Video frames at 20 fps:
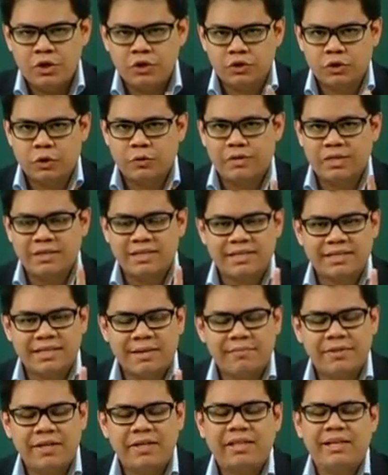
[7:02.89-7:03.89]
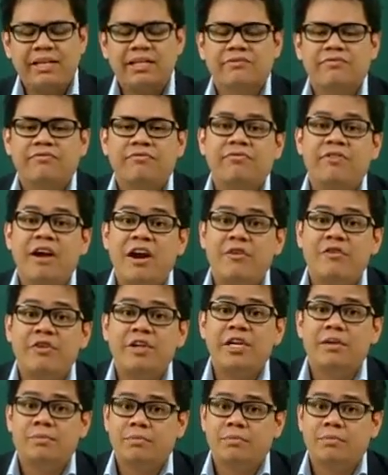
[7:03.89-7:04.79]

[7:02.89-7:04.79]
So this is something that is very